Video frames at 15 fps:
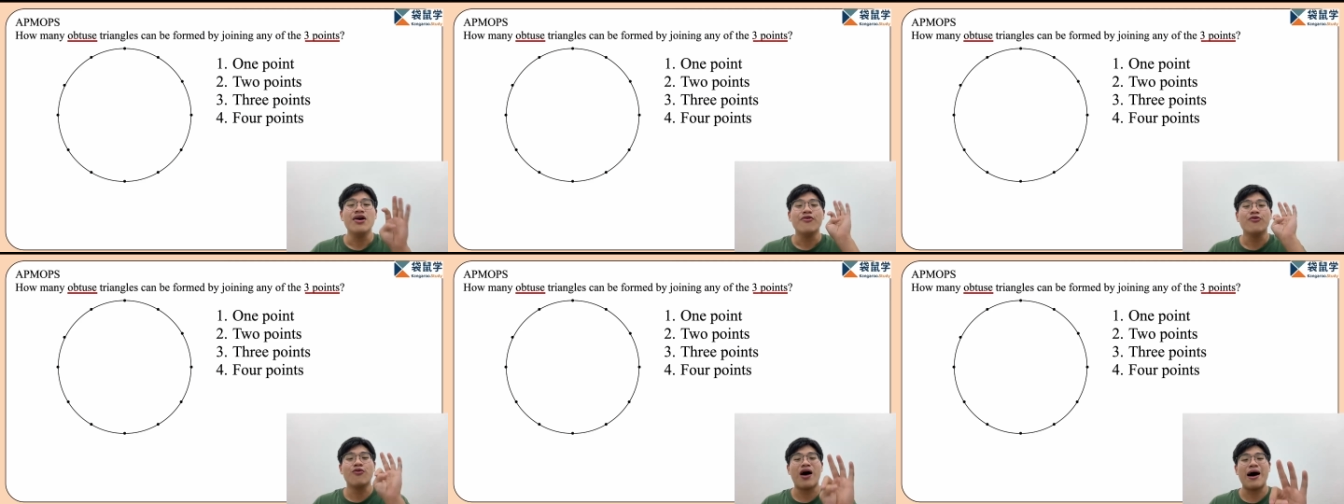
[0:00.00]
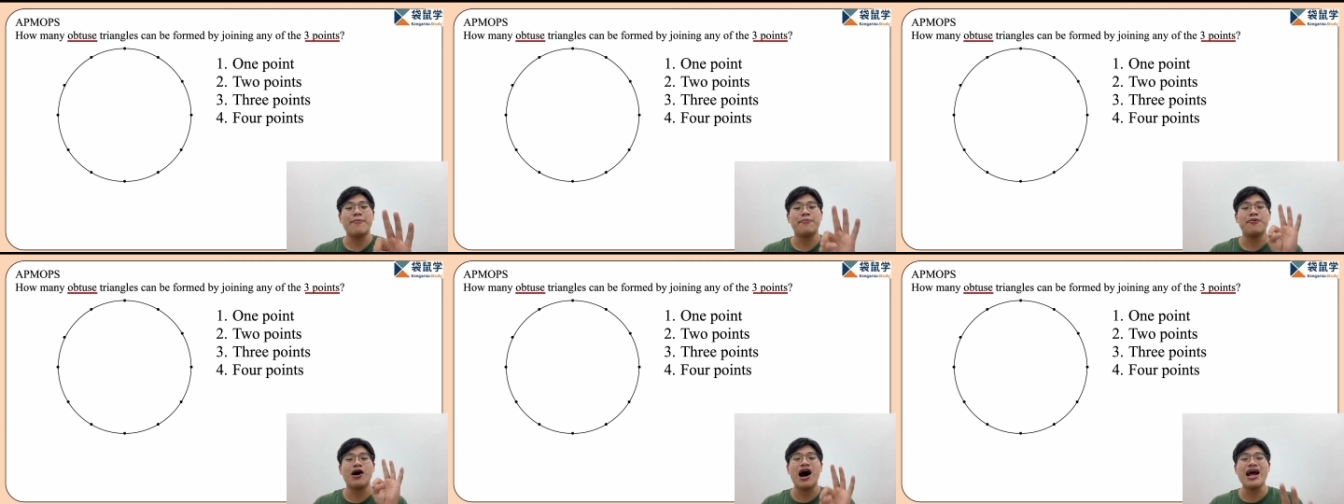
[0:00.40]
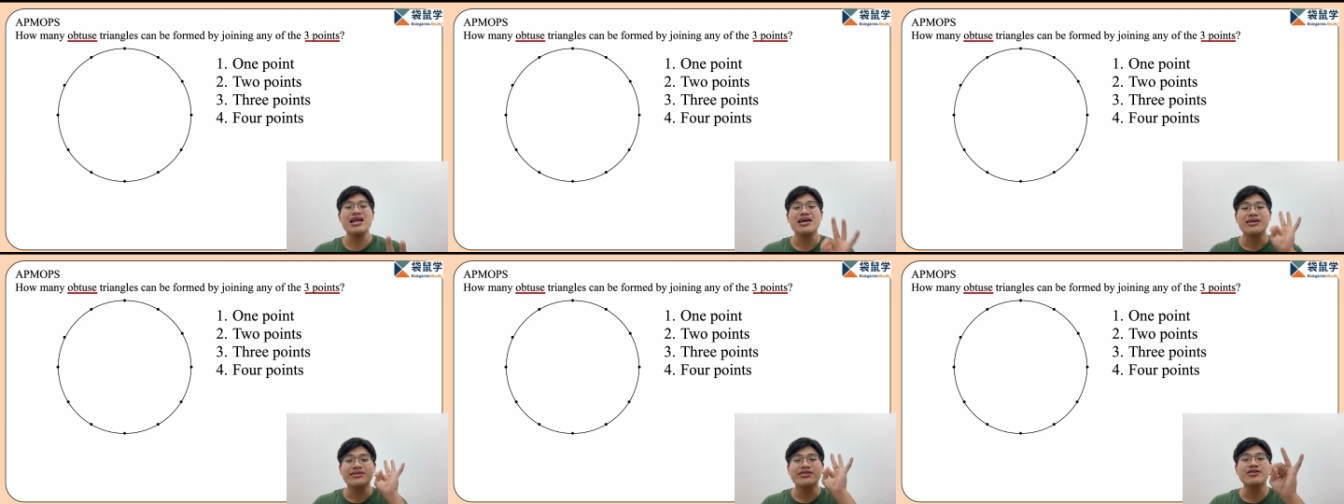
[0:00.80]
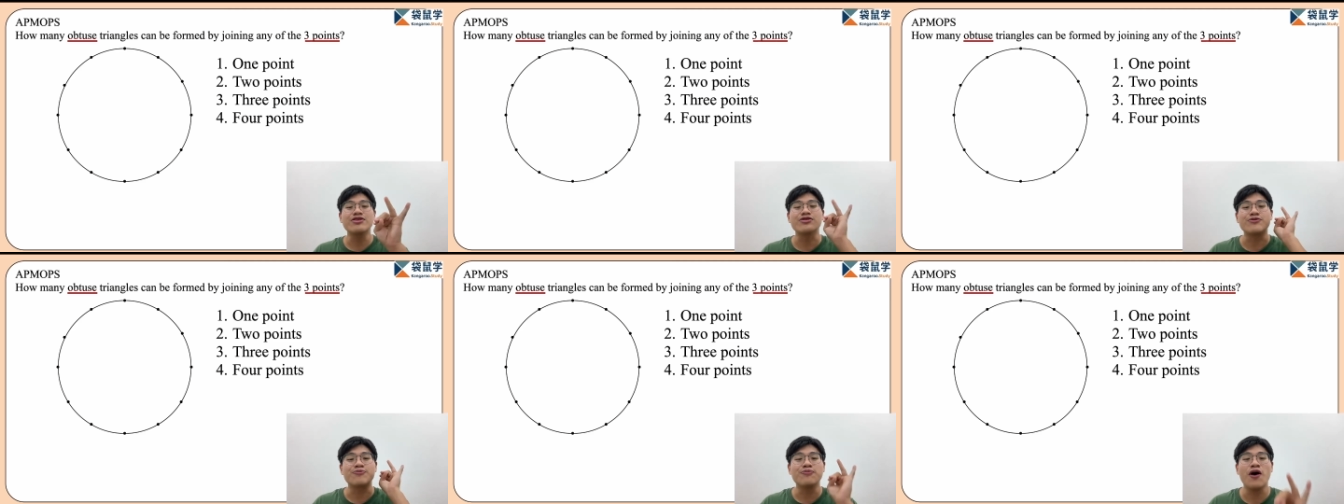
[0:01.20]
1 point,
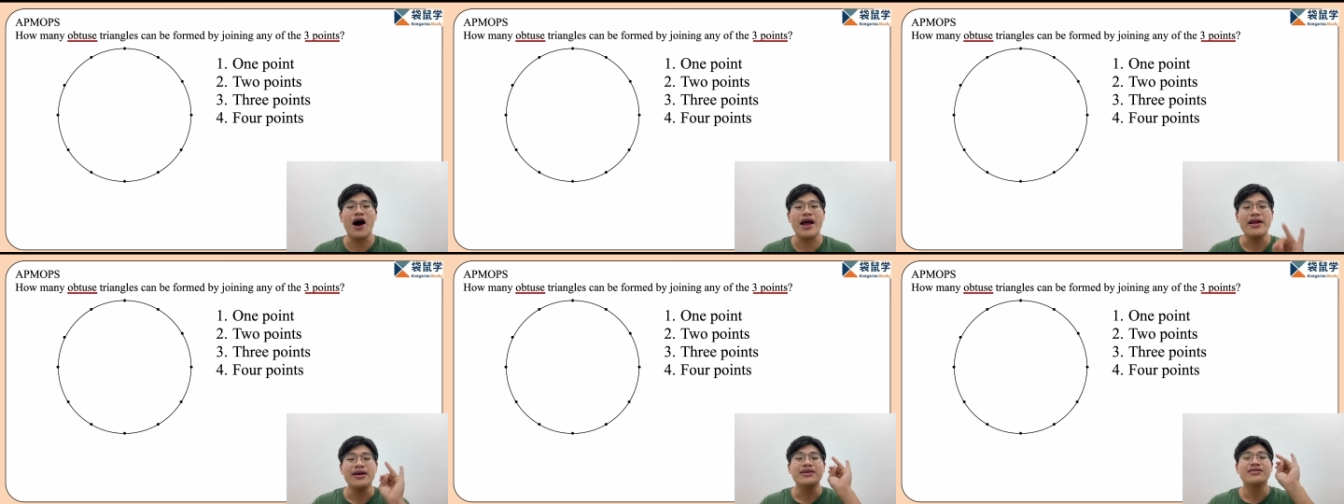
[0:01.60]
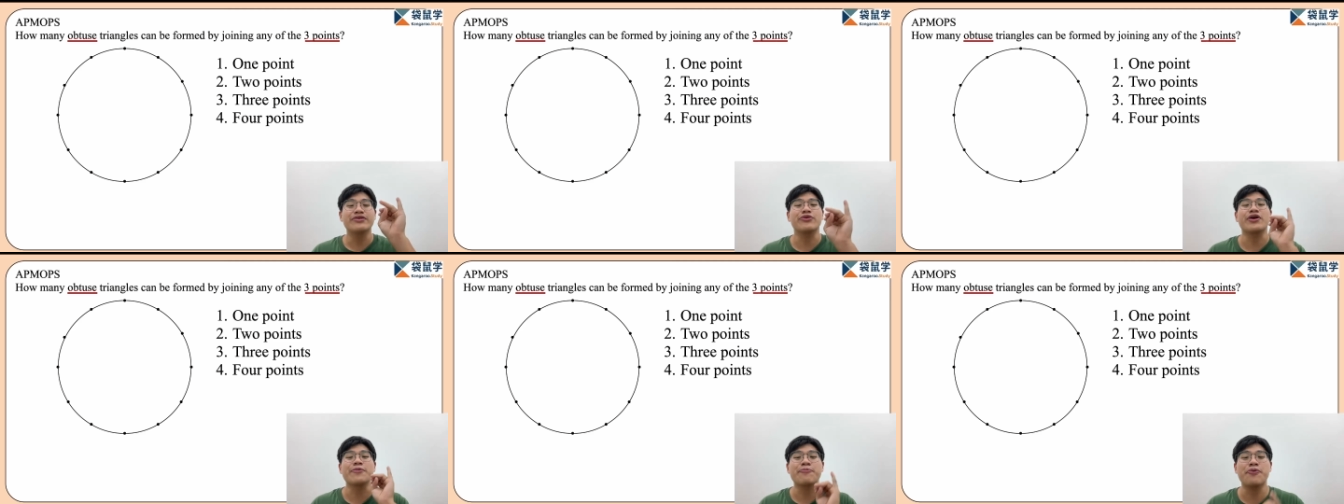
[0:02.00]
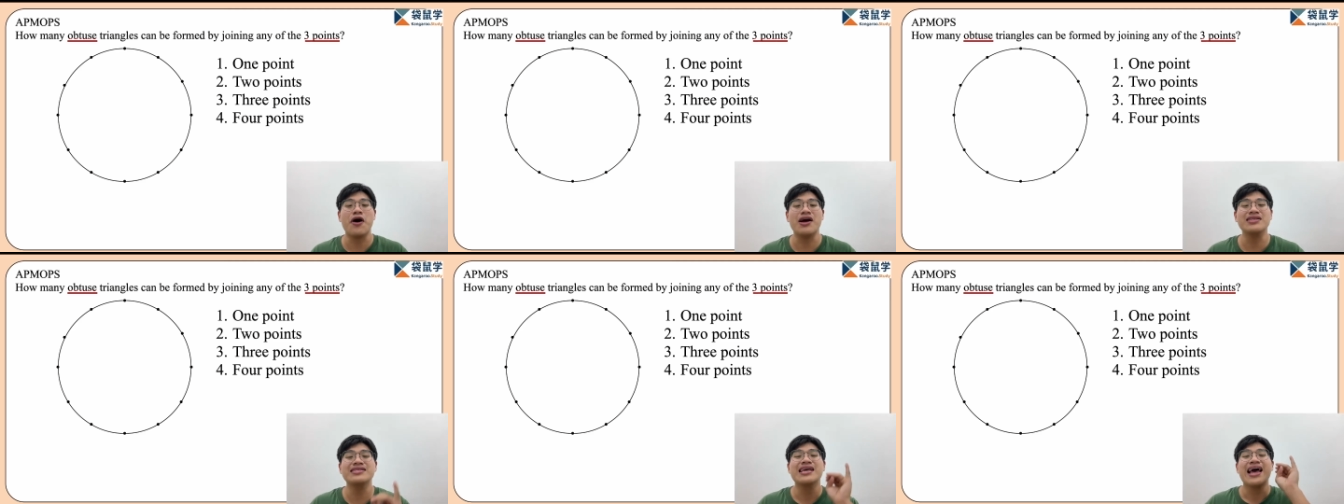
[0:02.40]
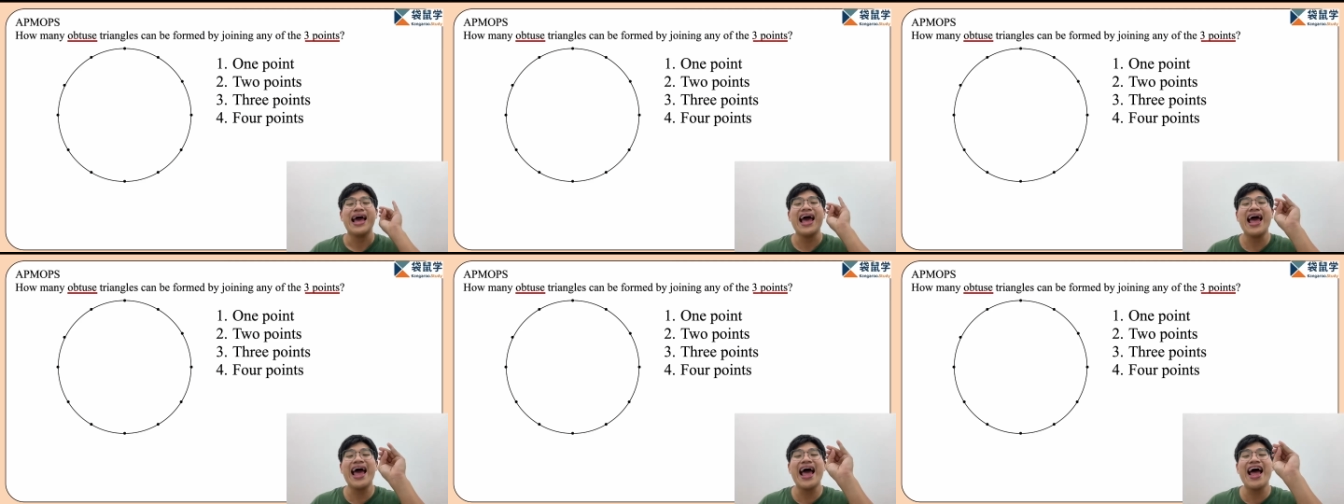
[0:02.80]
2 point, 3 points,
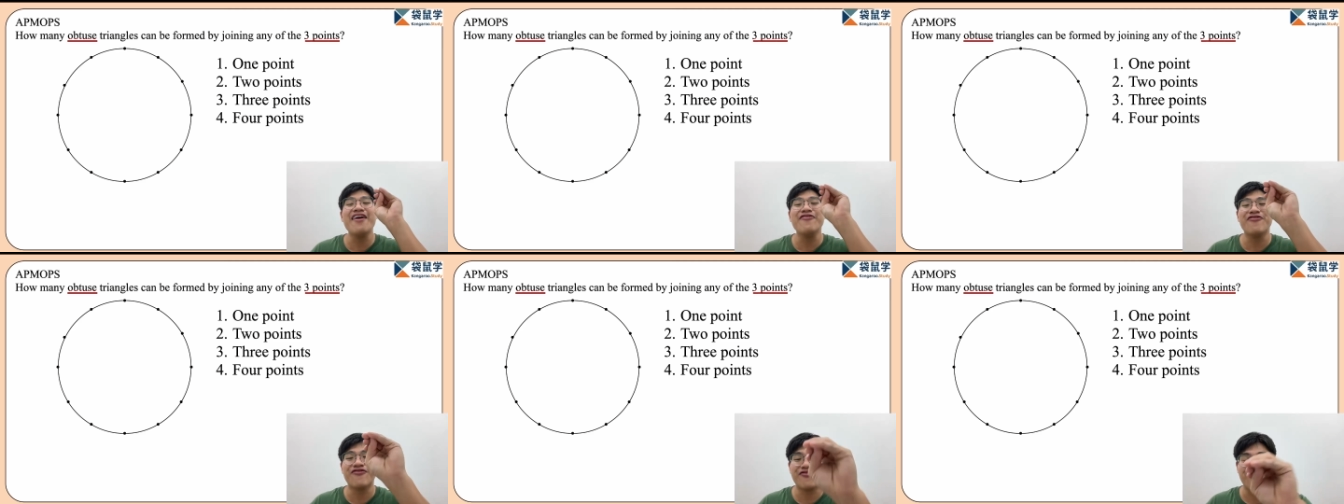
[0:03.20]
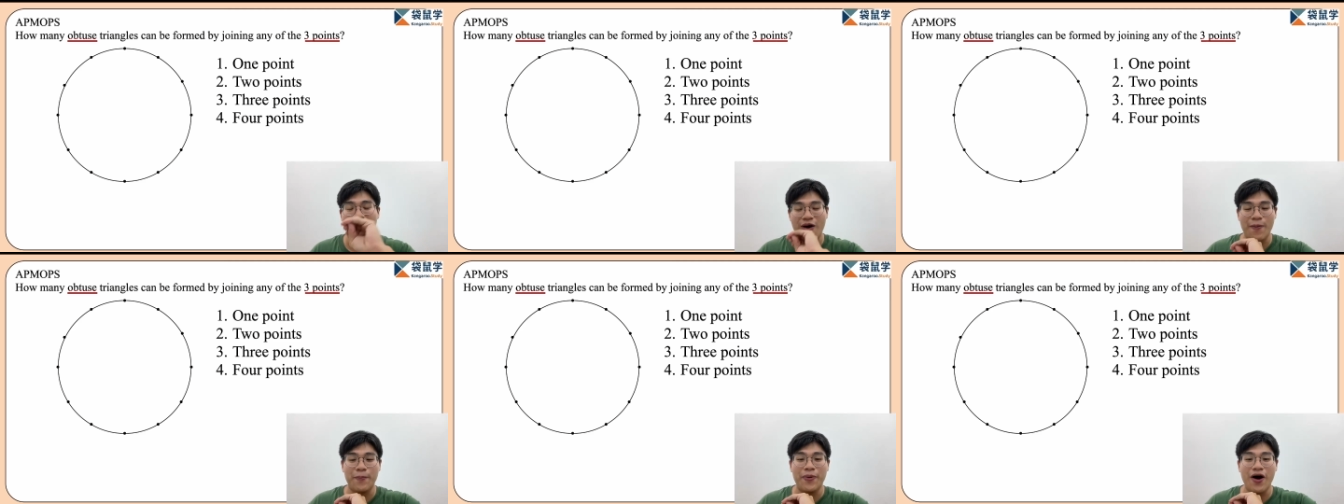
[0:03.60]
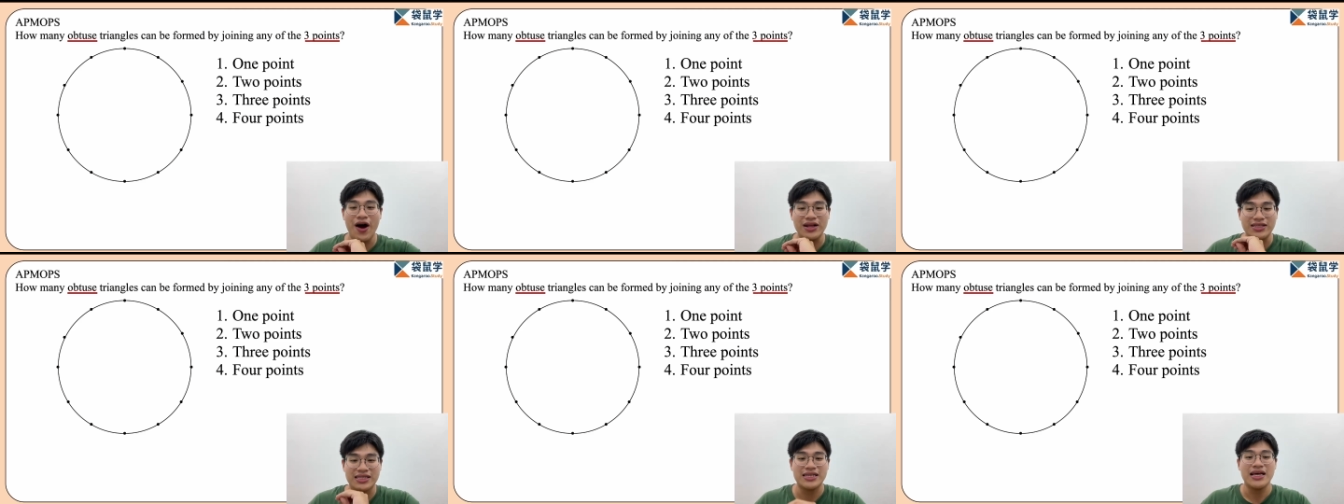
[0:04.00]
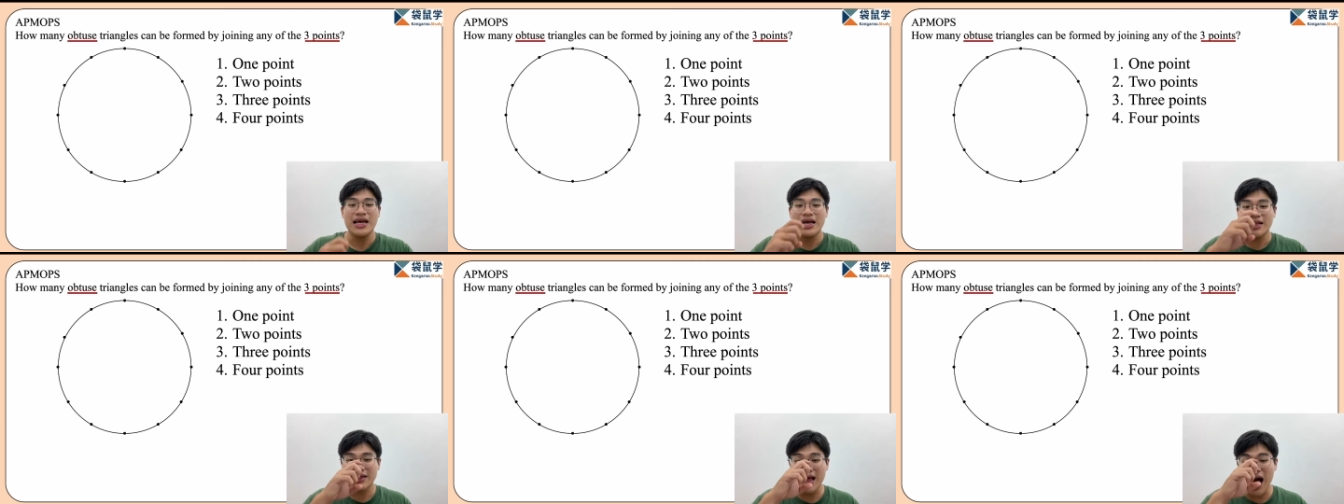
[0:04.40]
and 4 points.
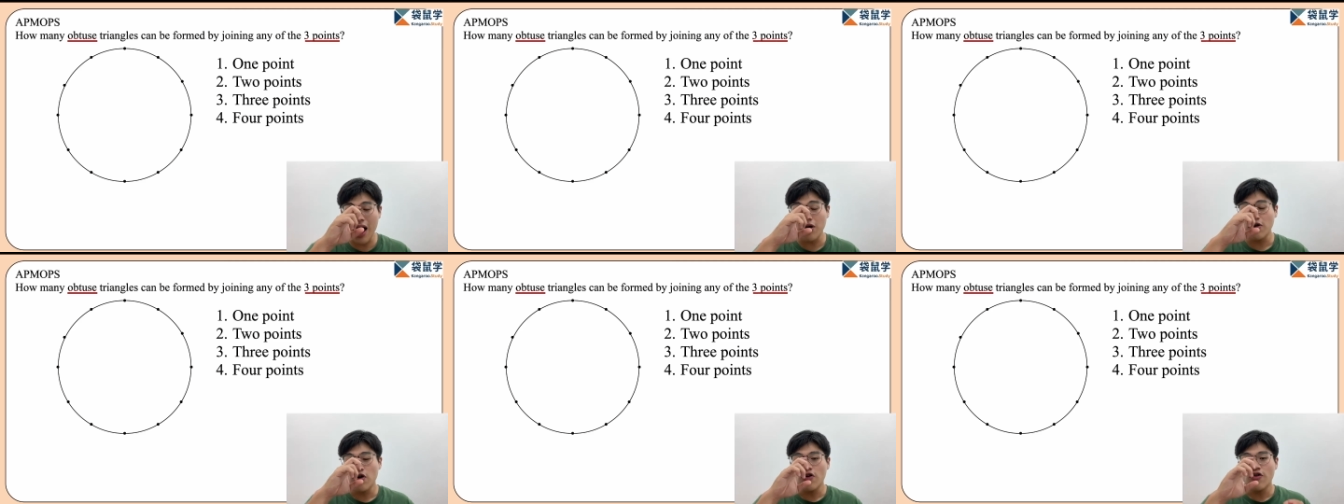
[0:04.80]
Now,